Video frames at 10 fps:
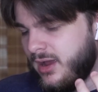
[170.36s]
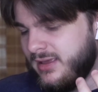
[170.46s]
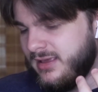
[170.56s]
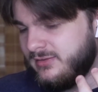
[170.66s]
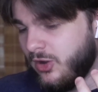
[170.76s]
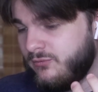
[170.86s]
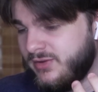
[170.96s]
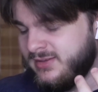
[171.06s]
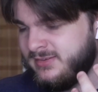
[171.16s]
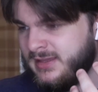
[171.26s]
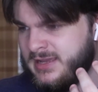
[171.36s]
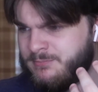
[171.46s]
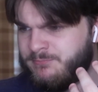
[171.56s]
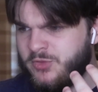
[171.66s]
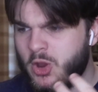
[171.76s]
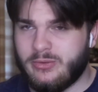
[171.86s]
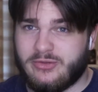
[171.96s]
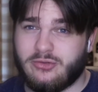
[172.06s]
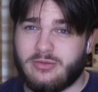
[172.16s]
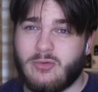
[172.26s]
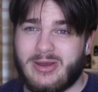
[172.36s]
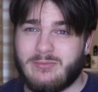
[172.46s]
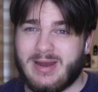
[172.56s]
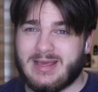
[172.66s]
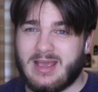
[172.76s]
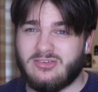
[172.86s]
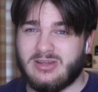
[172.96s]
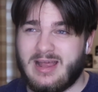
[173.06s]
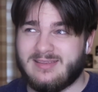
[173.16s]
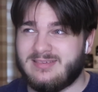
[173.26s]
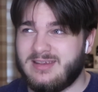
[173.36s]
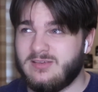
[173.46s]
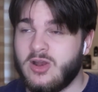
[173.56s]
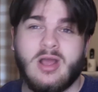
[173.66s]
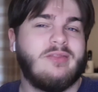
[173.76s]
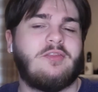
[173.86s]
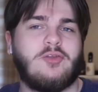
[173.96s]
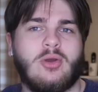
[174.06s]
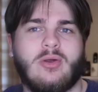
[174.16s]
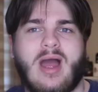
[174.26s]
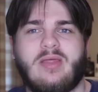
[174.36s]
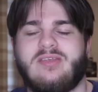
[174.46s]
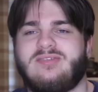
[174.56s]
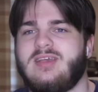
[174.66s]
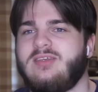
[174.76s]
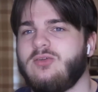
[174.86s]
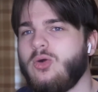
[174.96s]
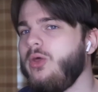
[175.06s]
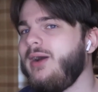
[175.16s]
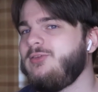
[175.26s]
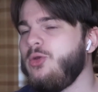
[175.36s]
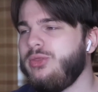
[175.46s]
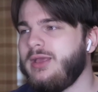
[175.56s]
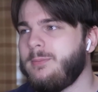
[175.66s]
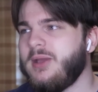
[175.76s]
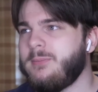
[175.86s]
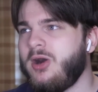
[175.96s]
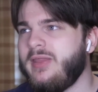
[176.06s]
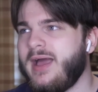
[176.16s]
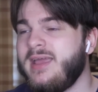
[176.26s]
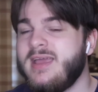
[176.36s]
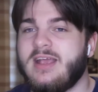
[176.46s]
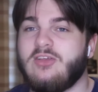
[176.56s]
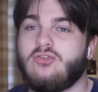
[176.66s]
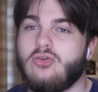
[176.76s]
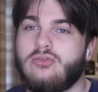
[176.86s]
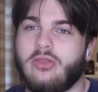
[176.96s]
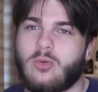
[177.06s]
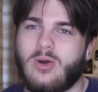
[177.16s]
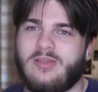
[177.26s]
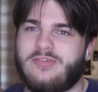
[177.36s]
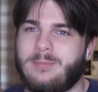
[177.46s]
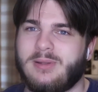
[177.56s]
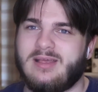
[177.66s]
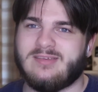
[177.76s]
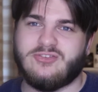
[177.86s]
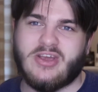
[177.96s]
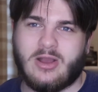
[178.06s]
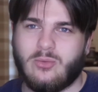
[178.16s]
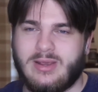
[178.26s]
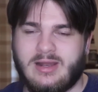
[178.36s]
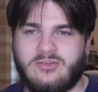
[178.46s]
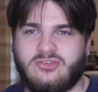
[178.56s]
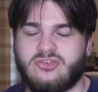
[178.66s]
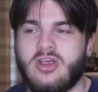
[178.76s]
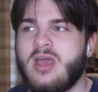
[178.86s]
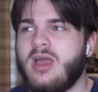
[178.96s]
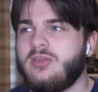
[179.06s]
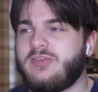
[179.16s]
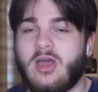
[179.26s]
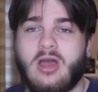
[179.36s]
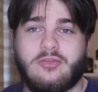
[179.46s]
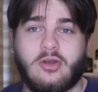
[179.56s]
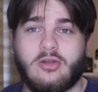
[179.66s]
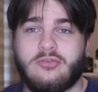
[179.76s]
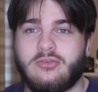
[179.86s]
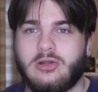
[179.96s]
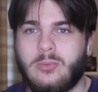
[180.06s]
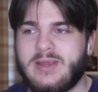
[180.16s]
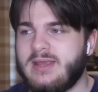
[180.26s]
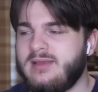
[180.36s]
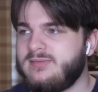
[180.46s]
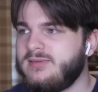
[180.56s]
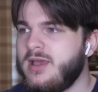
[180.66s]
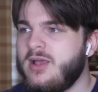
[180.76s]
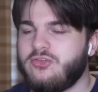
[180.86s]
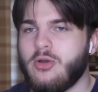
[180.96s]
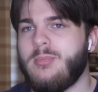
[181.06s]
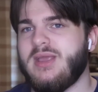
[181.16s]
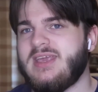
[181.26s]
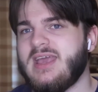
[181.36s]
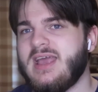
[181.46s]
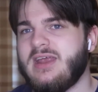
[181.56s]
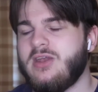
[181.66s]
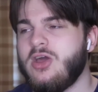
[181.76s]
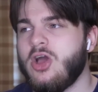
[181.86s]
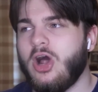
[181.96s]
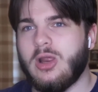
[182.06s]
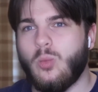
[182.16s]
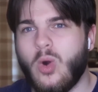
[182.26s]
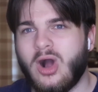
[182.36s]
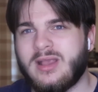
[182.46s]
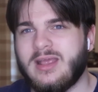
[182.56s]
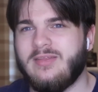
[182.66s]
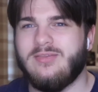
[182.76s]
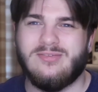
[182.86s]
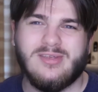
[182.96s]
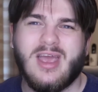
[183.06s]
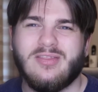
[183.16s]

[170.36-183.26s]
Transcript: He's obviously only just avoided relegation last season. They're doing all right this season, although I do think a big part of that is due to the quality of players like Jack Grealish, Douglas Luiz, John McGinn, Ollie Watkins.